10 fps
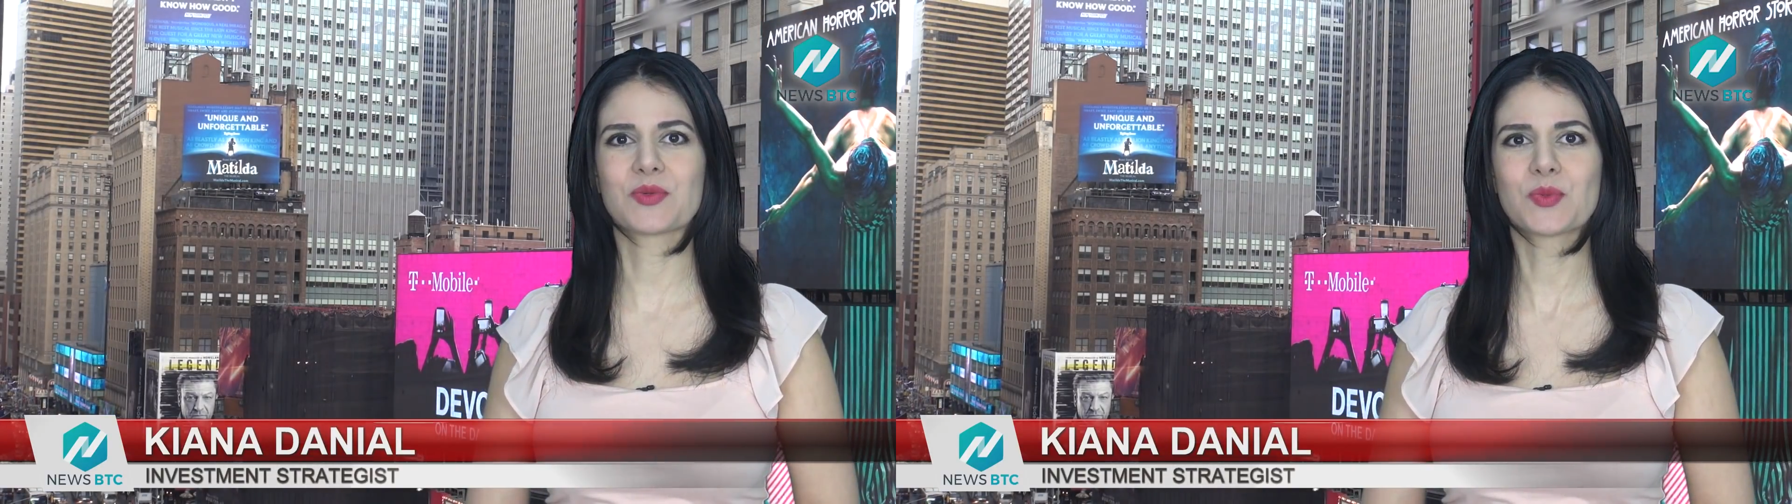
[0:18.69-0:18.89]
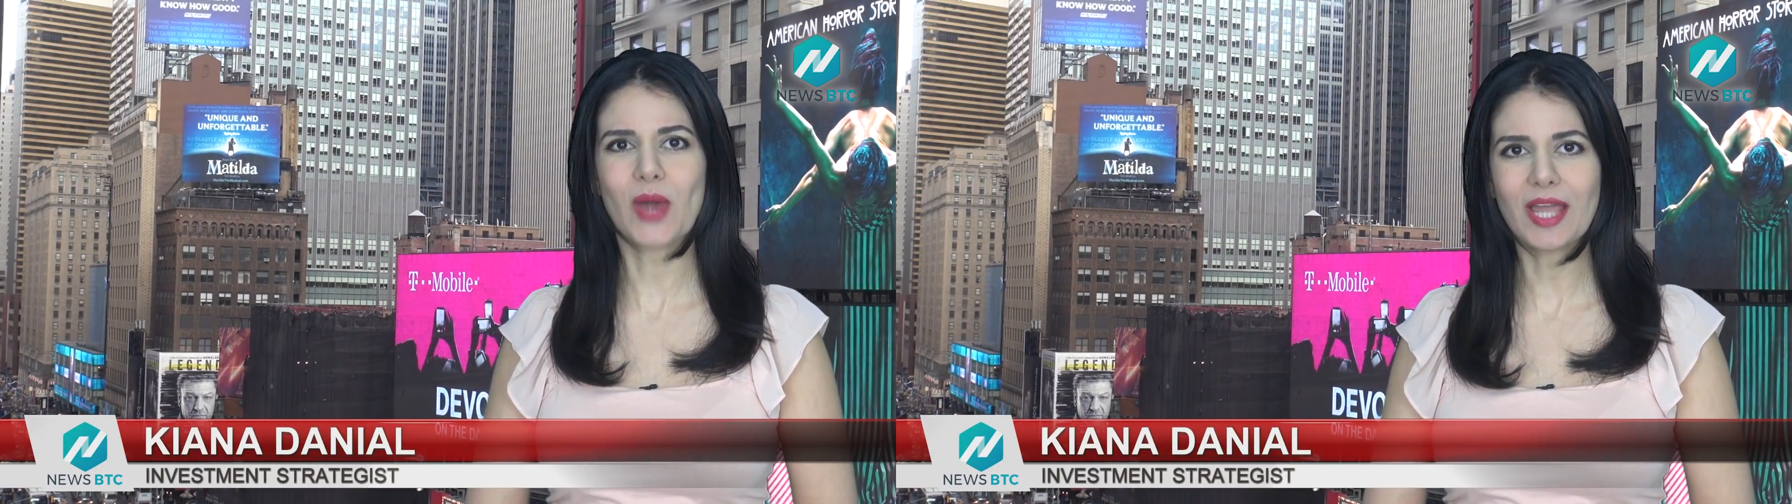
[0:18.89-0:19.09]

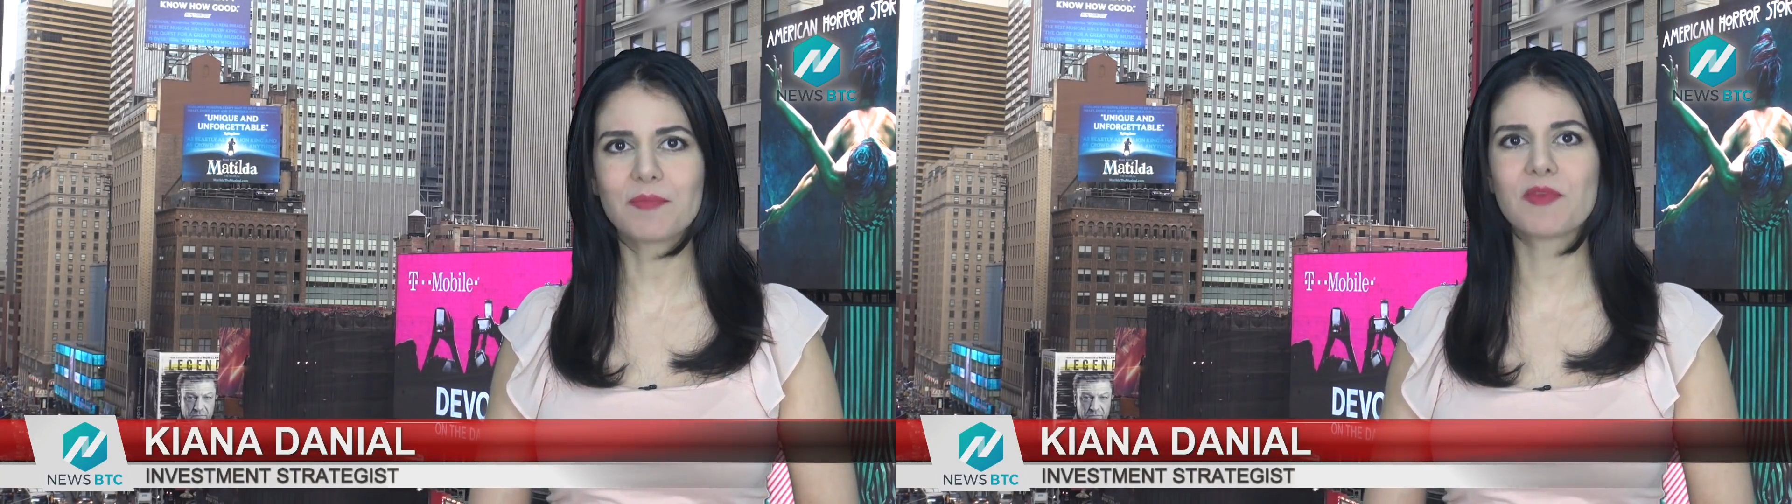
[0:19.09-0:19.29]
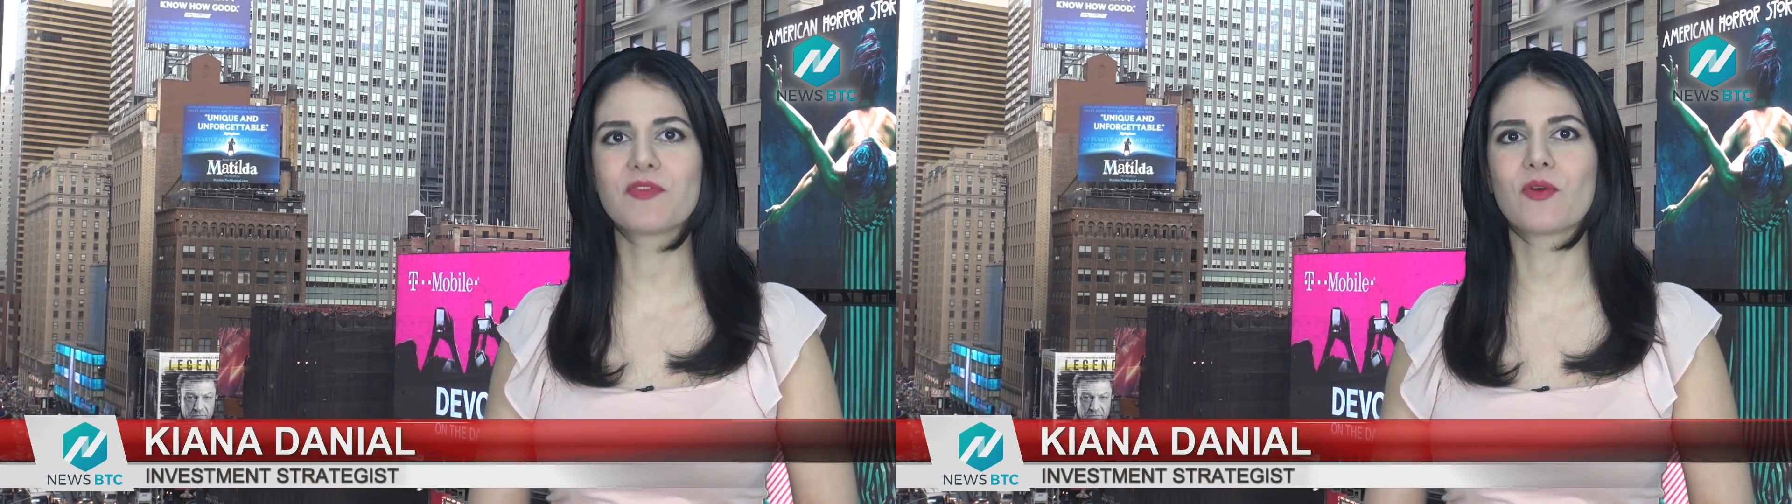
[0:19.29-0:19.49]

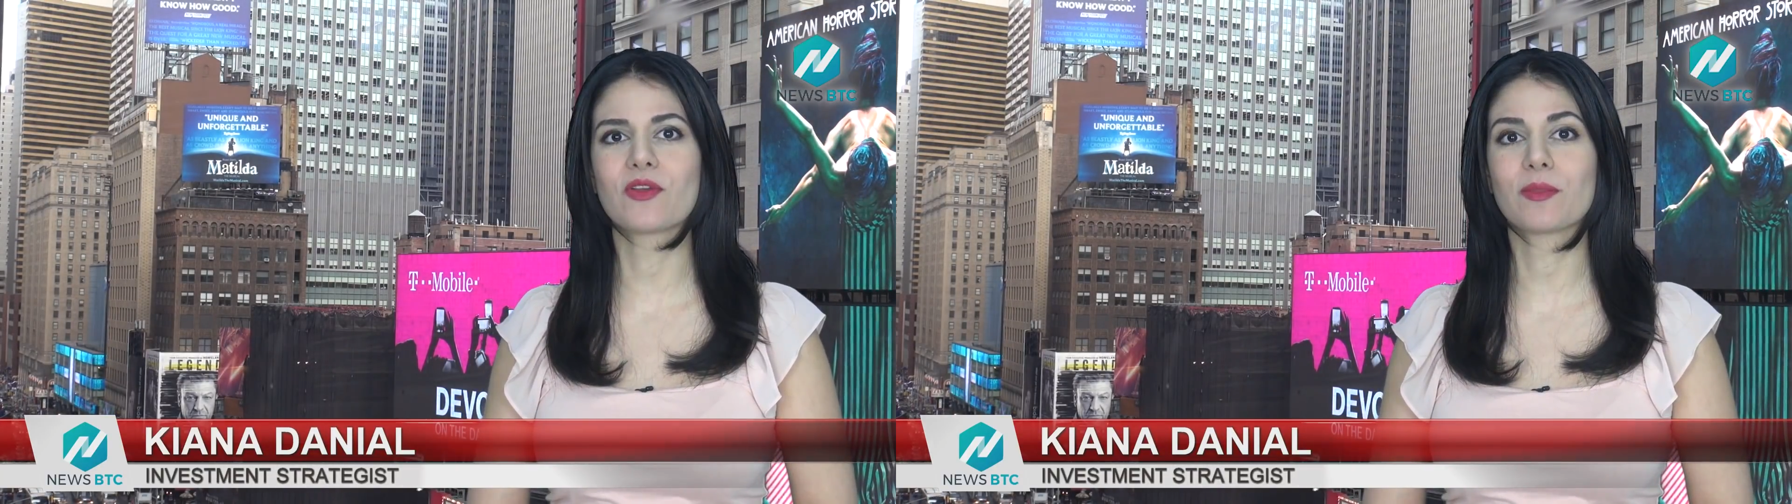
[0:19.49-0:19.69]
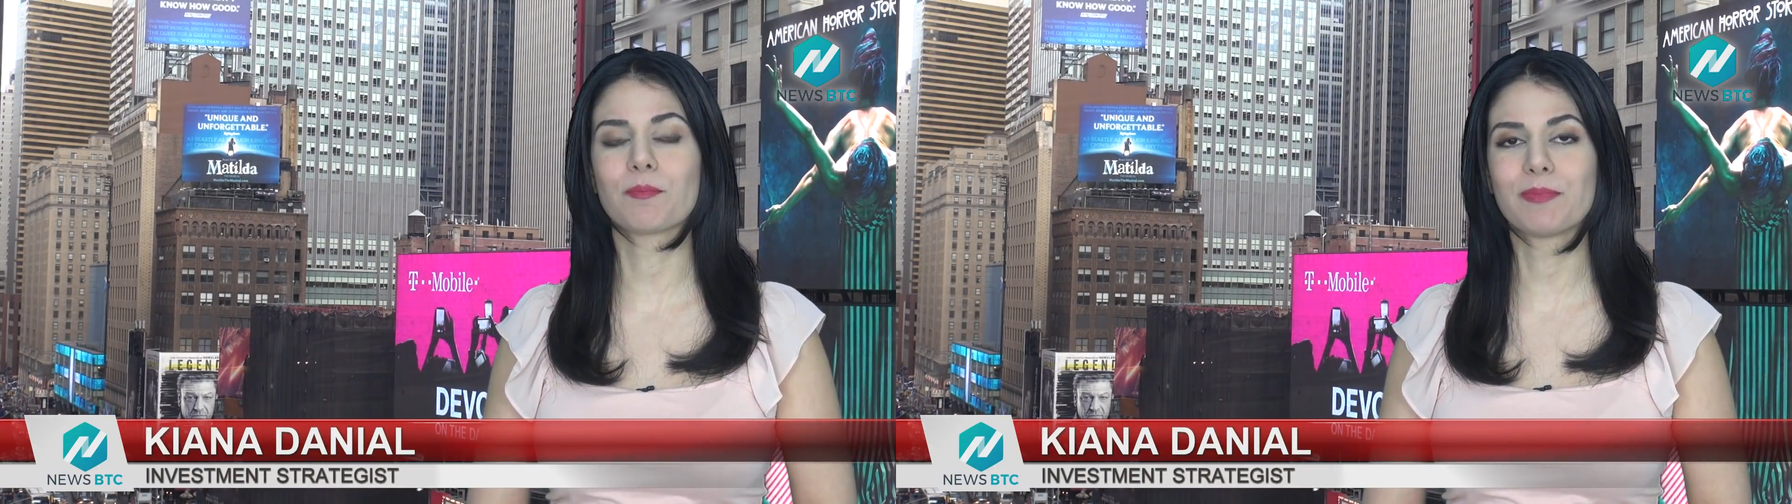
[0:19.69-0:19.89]
right
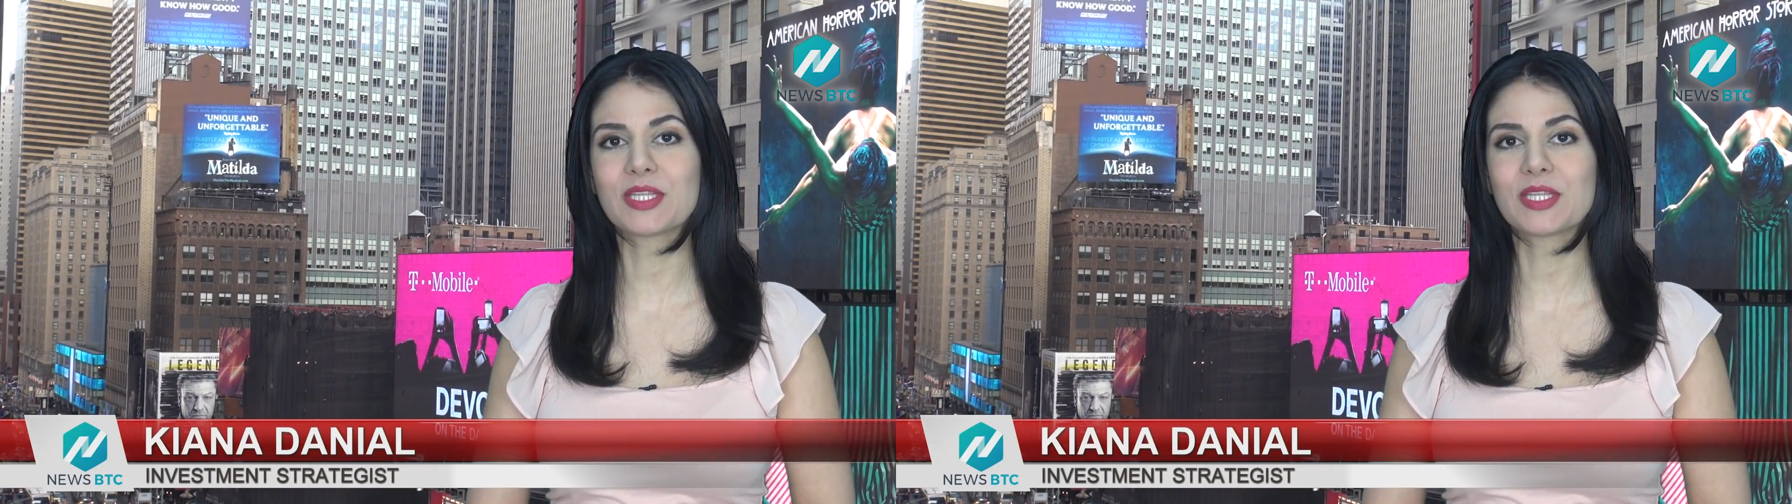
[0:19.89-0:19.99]
before the